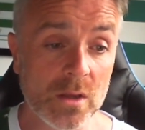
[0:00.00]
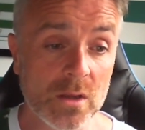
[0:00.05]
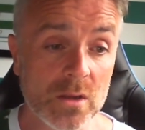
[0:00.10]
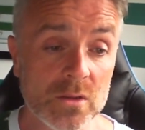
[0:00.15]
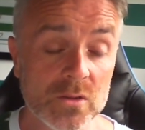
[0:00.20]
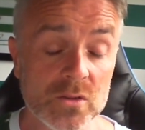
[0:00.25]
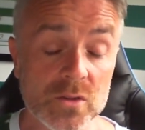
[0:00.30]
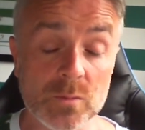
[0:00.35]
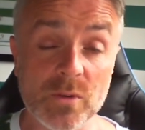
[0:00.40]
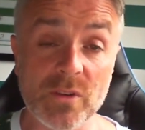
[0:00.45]

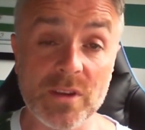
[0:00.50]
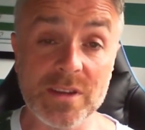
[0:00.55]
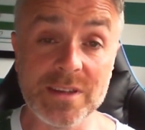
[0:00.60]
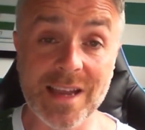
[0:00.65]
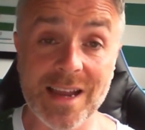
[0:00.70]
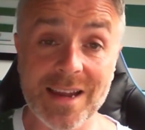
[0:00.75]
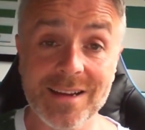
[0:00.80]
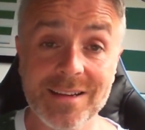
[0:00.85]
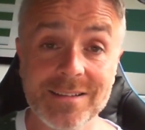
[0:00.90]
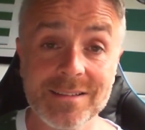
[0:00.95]
So we'll get
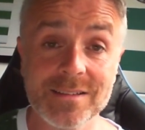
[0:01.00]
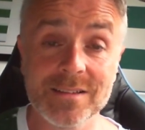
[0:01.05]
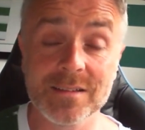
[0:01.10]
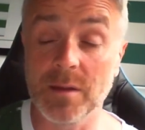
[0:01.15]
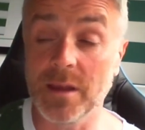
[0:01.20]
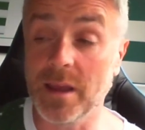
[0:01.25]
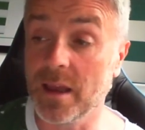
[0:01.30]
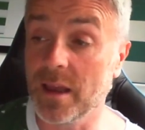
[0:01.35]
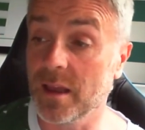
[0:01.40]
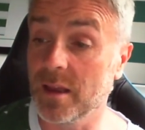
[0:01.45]
Yang
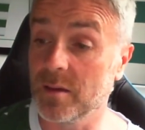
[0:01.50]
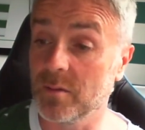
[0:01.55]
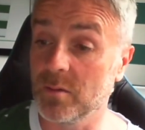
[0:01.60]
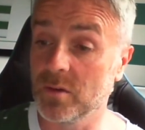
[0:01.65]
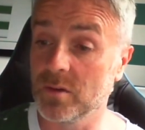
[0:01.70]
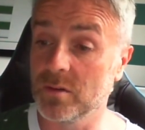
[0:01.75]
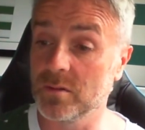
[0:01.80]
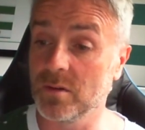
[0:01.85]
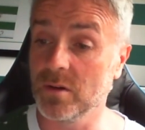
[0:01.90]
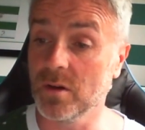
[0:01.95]

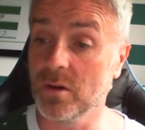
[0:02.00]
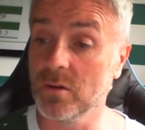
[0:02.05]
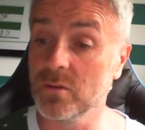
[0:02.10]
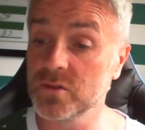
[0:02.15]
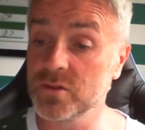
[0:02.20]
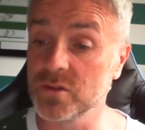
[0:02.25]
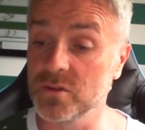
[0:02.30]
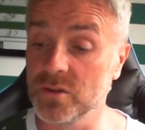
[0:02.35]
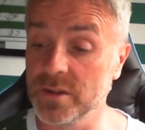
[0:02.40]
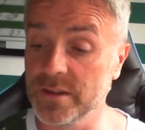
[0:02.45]

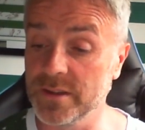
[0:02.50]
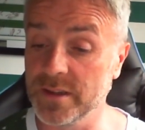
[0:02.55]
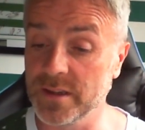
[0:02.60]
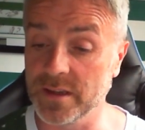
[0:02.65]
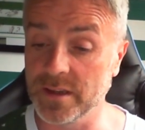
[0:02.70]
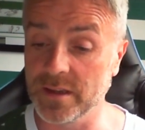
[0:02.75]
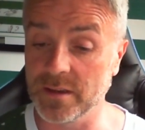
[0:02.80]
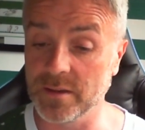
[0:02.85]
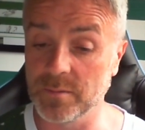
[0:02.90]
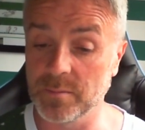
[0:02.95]
also on
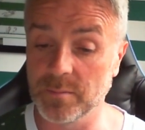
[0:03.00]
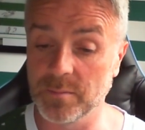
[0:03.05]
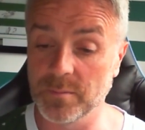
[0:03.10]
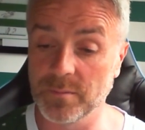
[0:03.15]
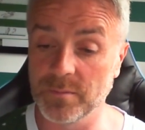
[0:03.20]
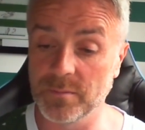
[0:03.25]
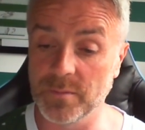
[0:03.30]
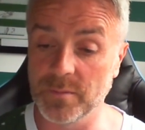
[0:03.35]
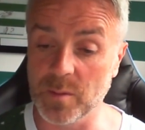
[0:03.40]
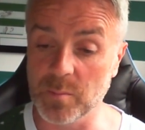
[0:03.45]
the
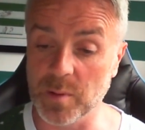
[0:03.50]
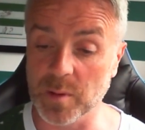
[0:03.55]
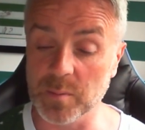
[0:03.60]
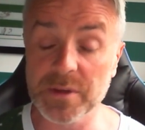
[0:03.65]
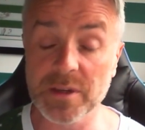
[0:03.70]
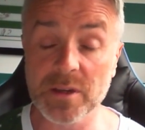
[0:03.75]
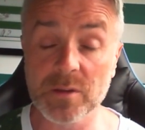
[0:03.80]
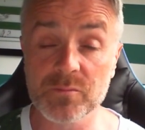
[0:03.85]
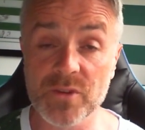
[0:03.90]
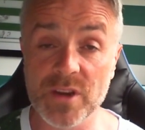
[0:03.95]

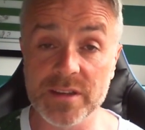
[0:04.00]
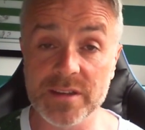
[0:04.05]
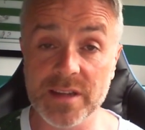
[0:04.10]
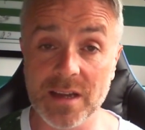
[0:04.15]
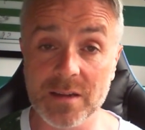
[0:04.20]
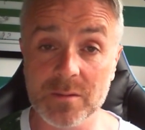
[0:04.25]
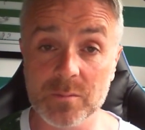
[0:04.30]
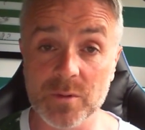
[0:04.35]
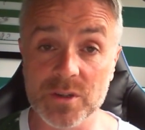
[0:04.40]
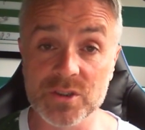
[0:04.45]
Birmingham
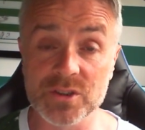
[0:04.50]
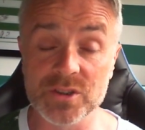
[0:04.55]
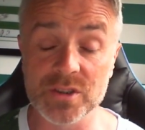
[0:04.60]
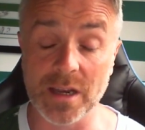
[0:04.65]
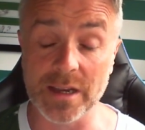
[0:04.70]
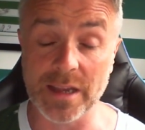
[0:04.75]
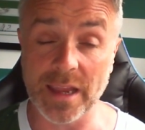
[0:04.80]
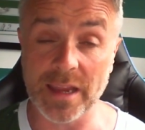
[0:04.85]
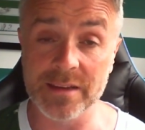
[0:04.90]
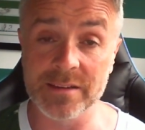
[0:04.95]
radar, which
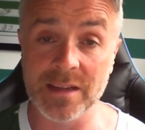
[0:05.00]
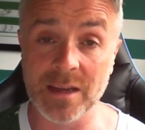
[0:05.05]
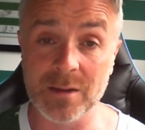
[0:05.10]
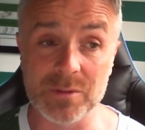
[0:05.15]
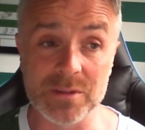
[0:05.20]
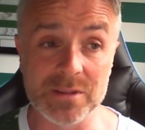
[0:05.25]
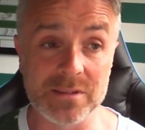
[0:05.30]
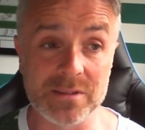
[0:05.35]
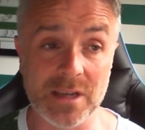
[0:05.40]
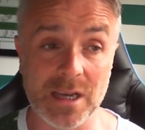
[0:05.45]
again I
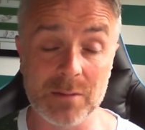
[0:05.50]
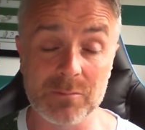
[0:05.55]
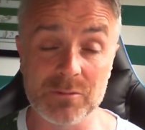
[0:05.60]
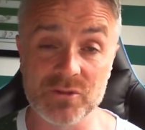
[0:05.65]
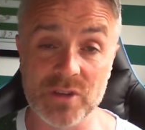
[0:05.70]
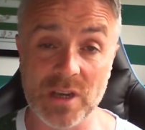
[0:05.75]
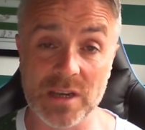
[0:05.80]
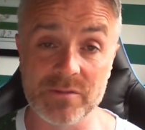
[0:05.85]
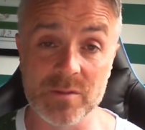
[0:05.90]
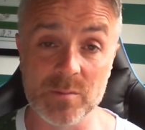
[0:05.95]
would
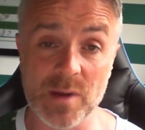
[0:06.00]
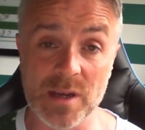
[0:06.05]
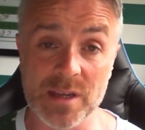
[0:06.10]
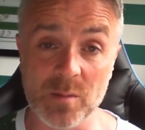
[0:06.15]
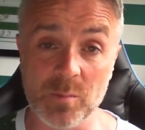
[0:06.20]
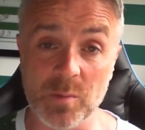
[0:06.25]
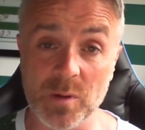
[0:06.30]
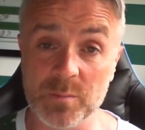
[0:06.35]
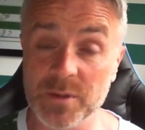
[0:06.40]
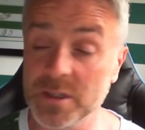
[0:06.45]
drive the man to
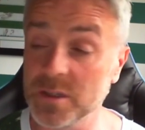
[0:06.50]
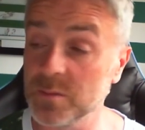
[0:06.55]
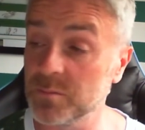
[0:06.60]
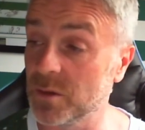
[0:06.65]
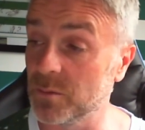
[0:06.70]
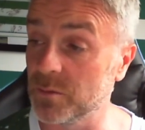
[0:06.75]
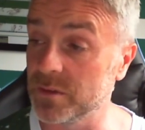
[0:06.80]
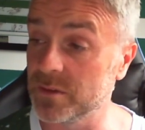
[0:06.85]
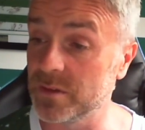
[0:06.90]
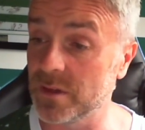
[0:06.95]
Birmingham. I
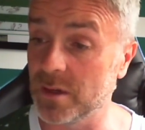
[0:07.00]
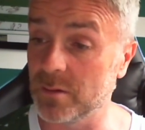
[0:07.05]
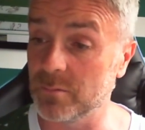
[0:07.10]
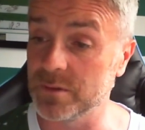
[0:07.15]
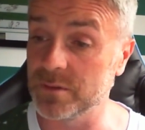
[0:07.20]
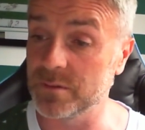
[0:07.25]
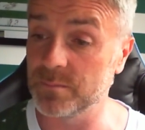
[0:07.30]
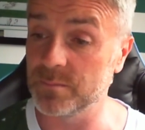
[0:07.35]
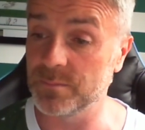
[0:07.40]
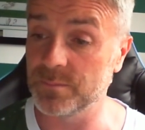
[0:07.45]
would
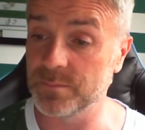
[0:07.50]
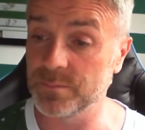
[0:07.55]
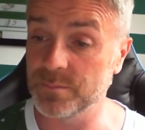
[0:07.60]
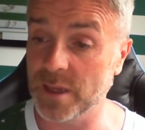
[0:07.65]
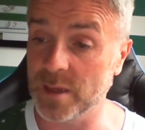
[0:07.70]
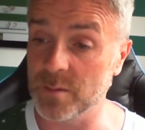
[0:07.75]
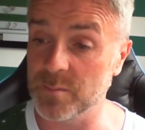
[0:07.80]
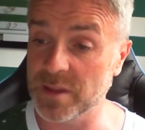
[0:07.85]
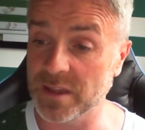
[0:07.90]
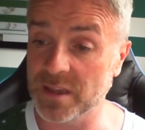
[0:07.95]
get
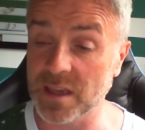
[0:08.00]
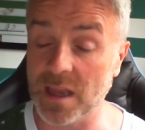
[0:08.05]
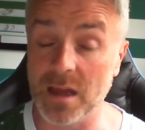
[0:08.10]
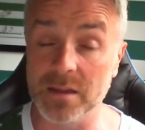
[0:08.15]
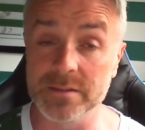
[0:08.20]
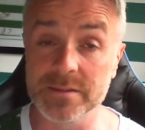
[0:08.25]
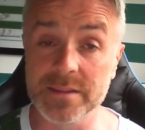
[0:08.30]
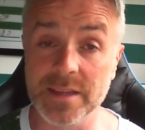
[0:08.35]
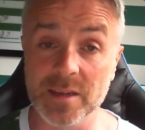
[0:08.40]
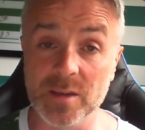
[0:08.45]
him in the car
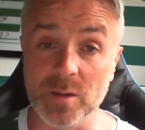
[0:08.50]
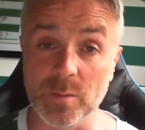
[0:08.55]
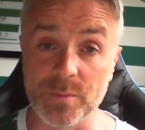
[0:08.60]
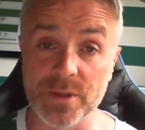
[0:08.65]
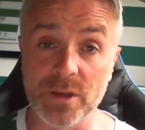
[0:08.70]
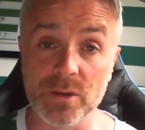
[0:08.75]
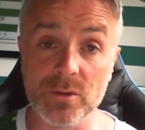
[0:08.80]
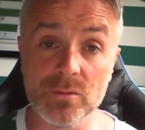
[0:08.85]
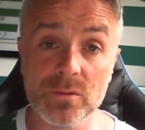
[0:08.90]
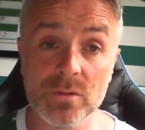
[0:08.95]
and take him
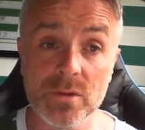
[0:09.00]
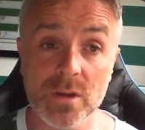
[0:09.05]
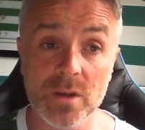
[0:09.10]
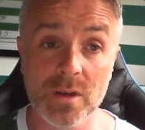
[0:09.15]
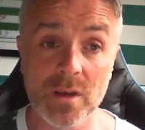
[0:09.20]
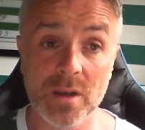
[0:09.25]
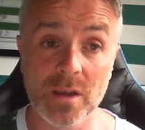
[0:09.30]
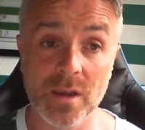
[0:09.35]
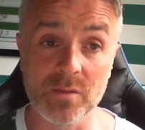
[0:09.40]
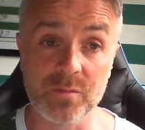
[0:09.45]
down.
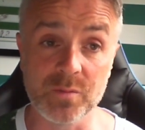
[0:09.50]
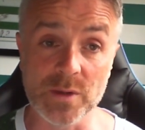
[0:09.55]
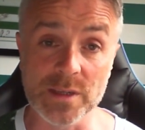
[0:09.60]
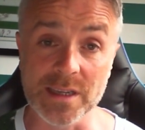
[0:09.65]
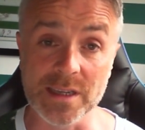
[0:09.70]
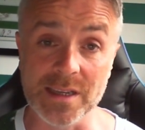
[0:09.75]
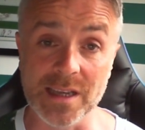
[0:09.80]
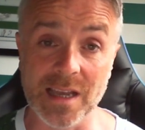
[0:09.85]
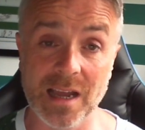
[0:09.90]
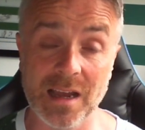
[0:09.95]
If we
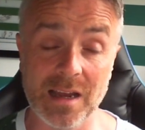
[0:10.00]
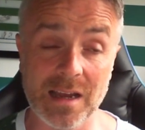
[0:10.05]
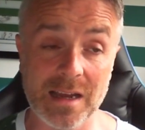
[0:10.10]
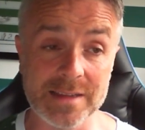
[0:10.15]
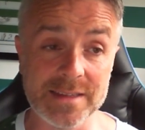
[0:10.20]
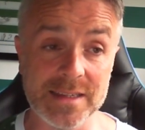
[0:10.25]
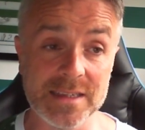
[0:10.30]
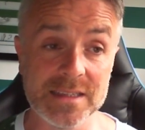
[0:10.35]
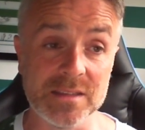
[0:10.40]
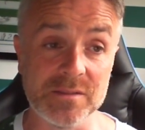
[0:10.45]
can get a
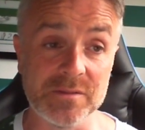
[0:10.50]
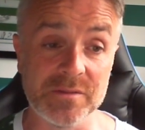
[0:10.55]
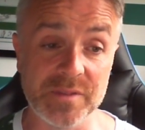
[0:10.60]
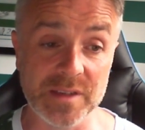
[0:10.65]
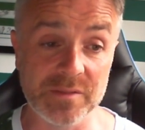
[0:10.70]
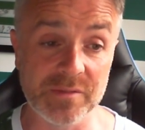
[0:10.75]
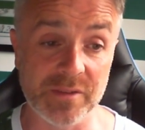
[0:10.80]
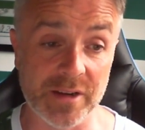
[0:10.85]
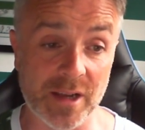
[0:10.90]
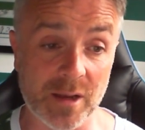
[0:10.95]
decent fee
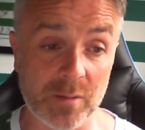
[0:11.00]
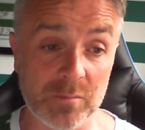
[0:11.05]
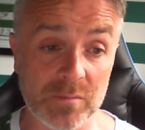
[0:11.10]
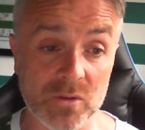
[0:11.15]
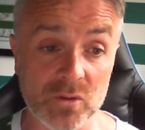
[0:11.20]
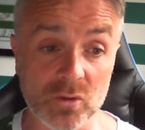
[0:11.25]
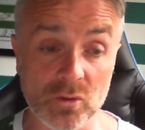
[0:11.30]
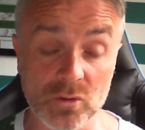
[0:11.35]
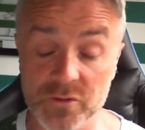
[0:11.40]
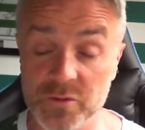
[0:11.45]
for him,
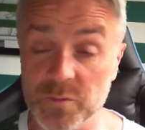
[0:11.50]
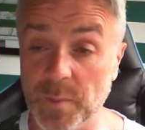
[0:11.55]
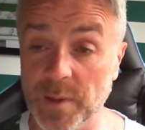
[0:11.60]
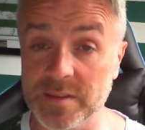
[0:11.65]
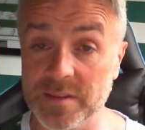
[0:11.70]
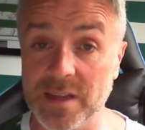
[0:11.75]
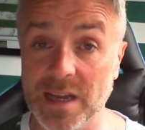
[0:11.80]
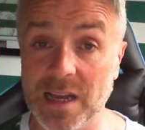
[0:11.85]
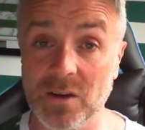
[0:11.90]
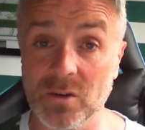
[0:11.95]
go and
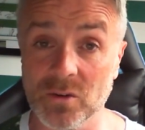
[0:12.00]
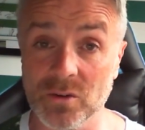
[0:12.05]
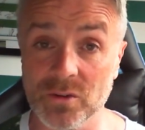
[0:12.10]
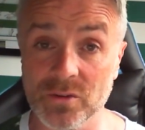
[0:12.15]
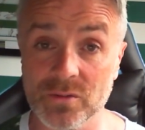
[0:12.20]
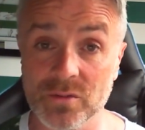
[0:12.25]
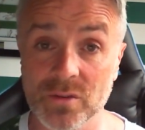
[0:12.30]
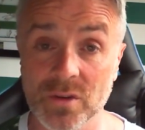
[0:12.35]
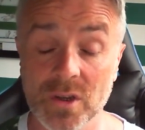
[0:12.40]
spend that on